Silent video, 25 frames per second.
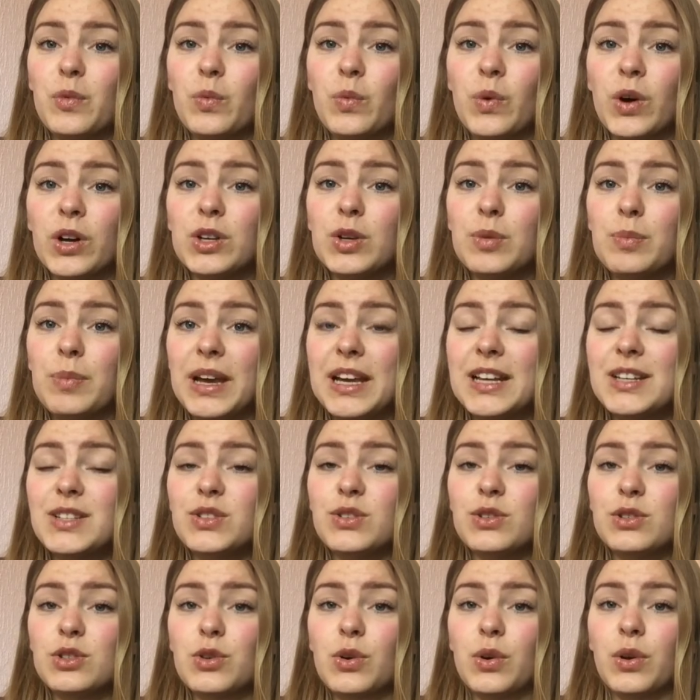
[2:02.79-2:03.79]
what you
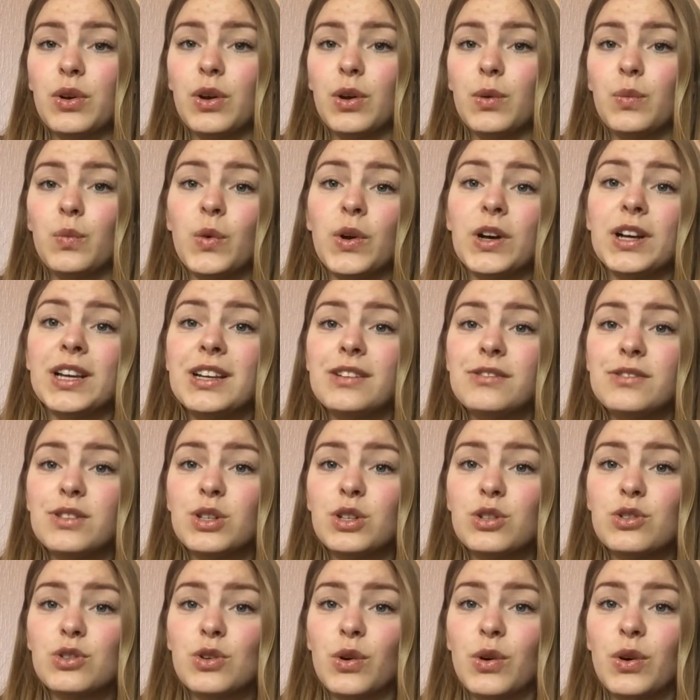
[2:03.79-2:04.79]
base your joy on, what gives
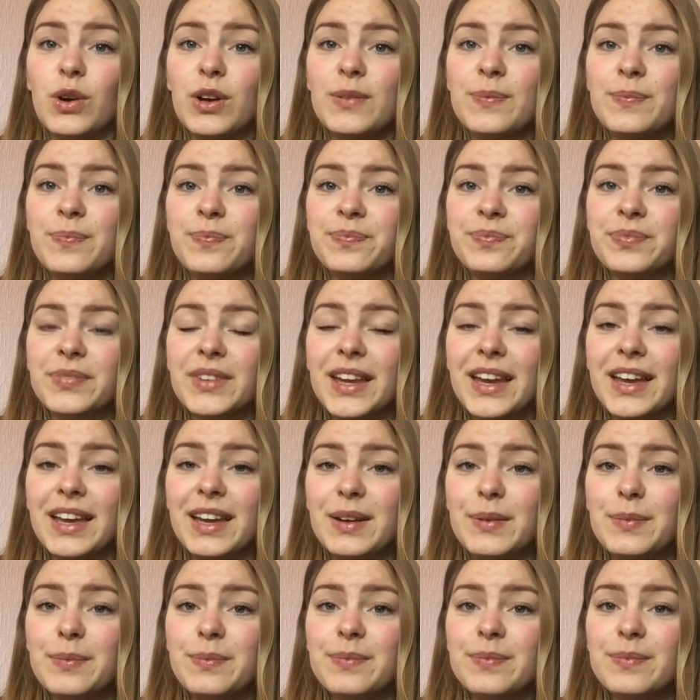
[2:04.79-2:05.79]
you joy,
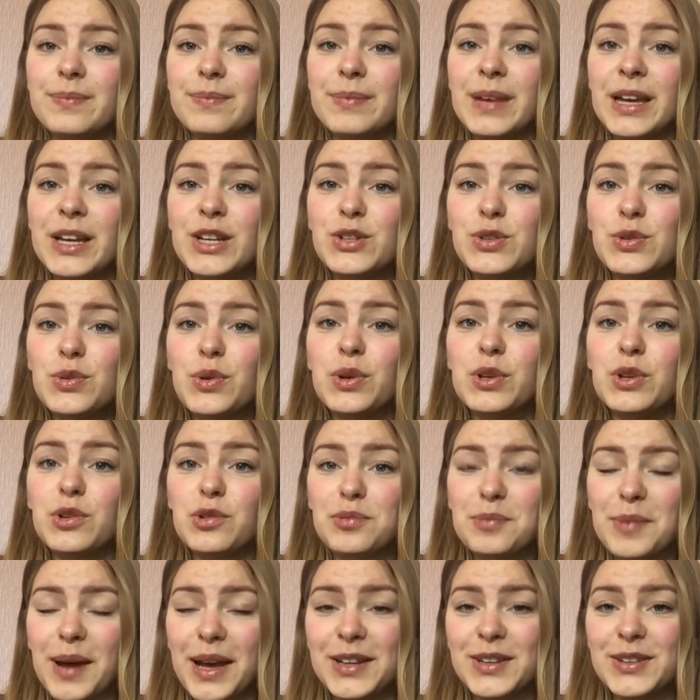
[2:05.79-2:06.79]
make sure you
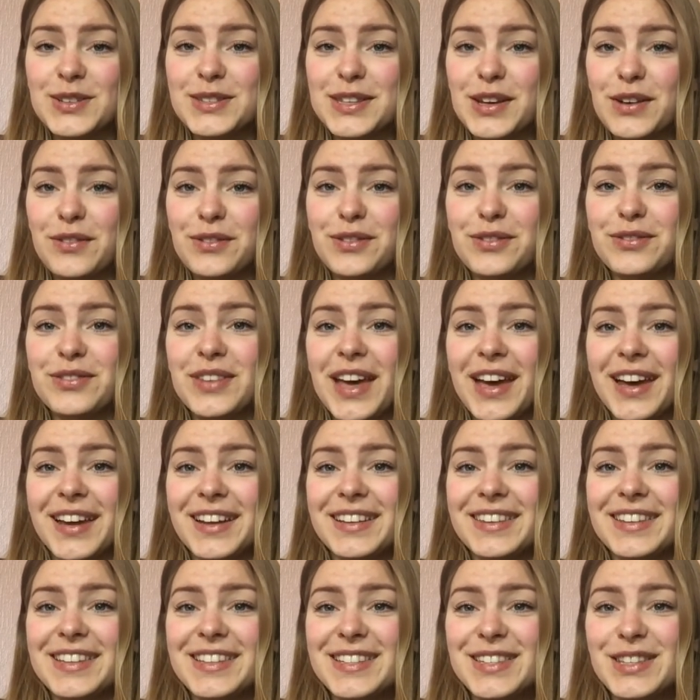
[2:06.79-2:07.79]
remind yourself of that
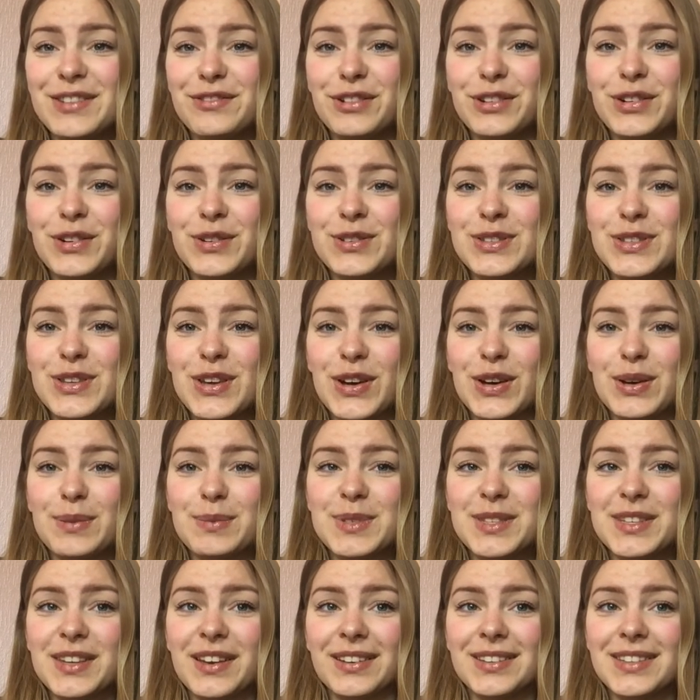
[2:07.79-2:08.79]
in these difficult
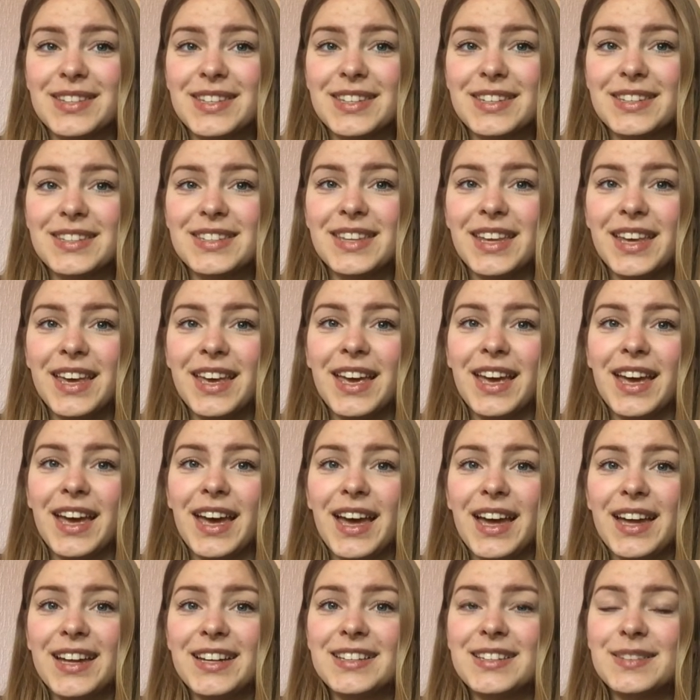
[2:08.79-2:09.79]
circumstances.
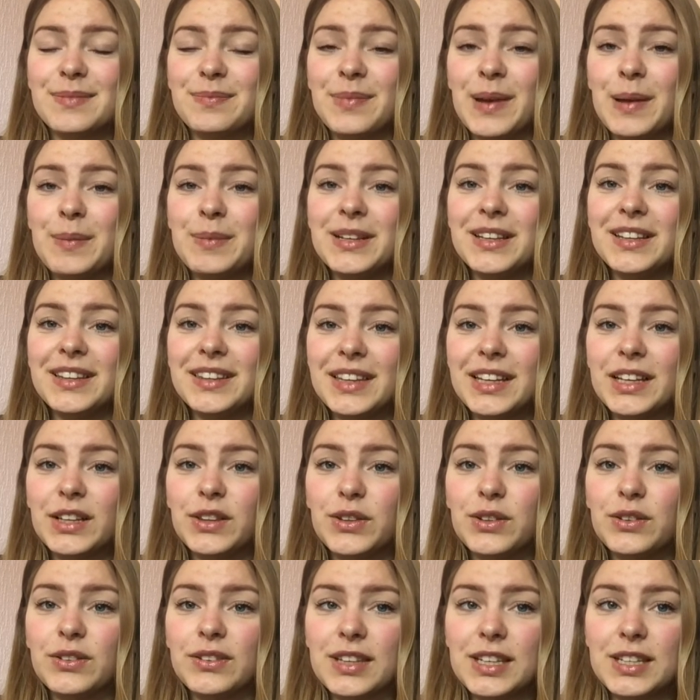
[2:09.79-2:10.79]
And maybe think
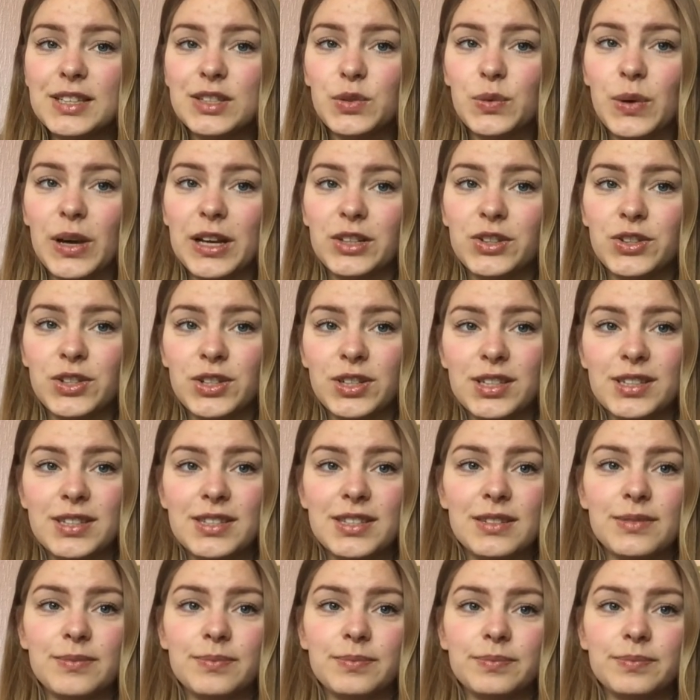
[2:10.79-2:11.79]
through these questions.